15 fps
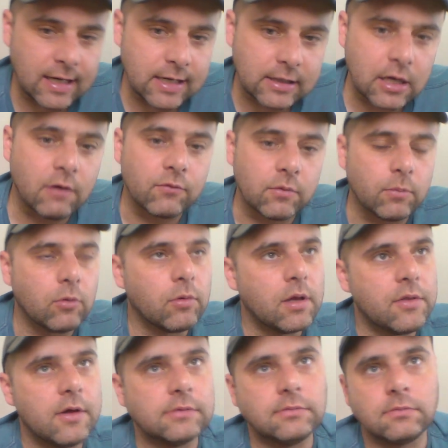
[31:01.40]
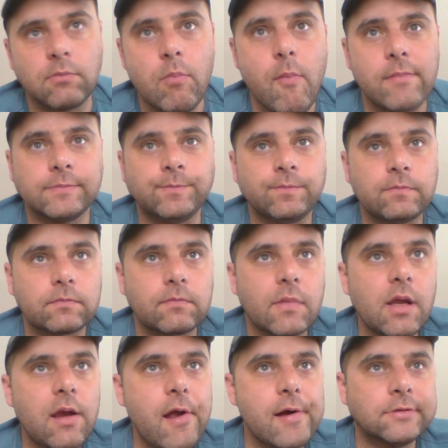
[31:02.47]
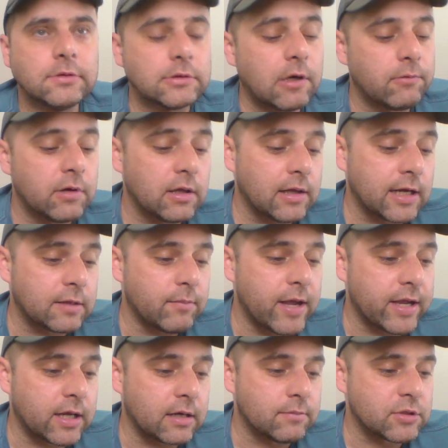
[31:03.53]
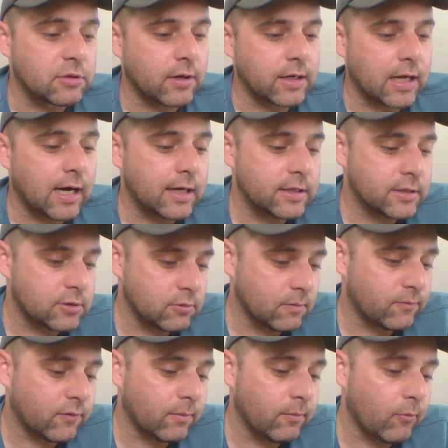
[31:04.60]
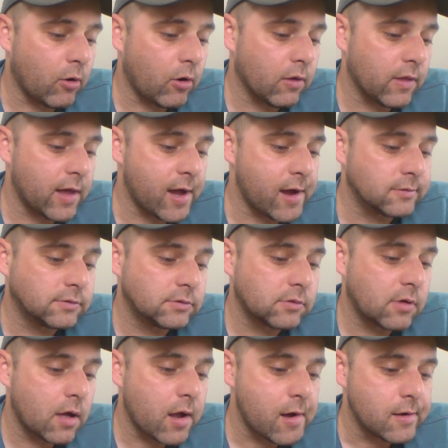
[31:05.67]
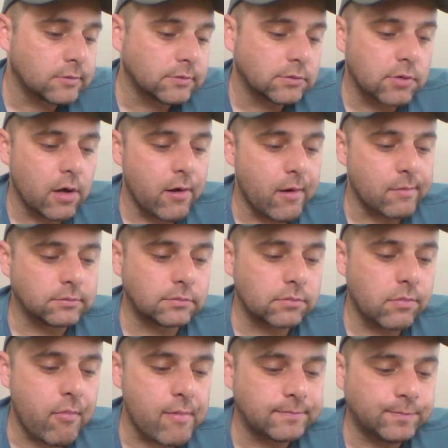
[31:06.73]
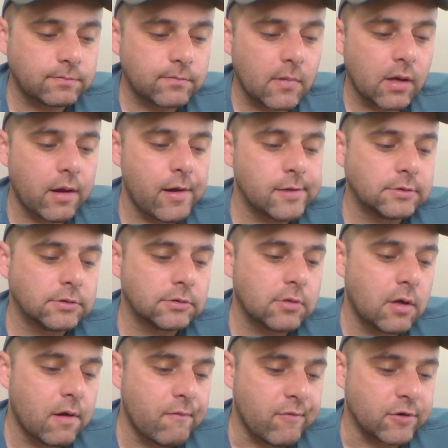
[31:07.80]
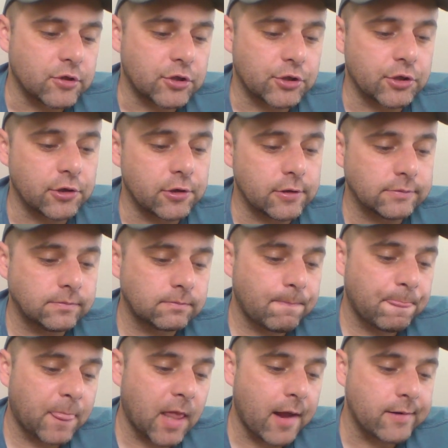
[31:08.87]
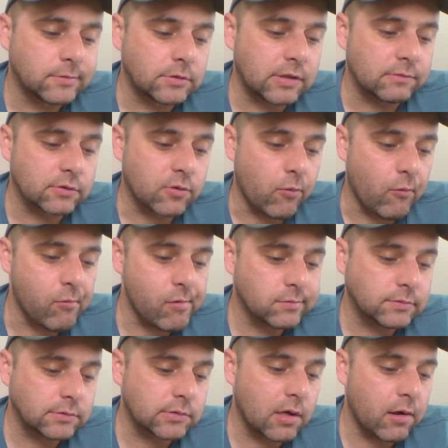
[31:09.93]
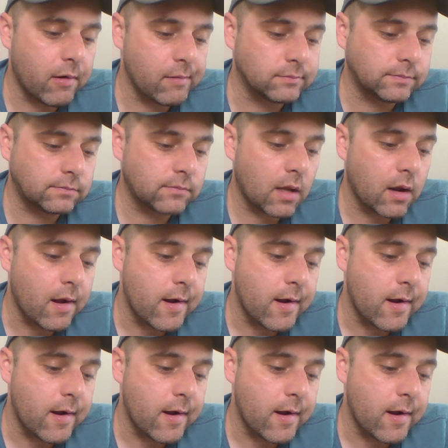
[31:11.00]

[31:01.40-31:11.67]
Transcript: I got comfortable with it. And I really like making them, so I got into them from all that. Um, for sure. That was cool. Um,